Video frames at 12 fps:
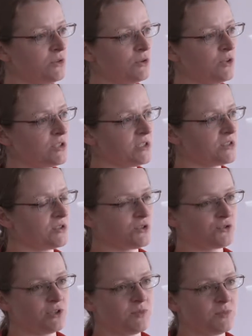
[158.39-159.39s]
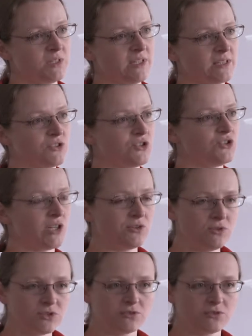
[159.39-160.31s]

not just the treatment that's the general